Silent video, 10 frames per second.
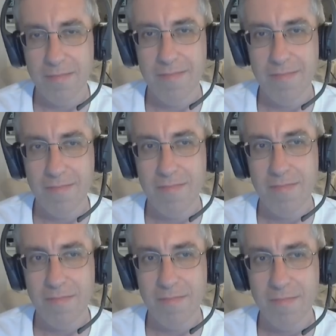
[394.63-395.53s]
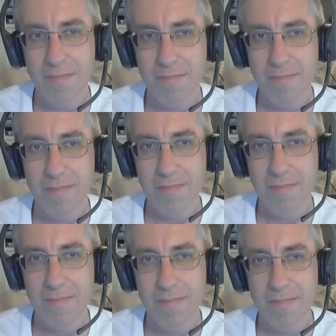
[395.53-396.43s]

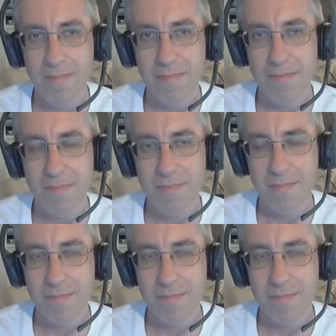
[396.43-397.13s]
(not speaking)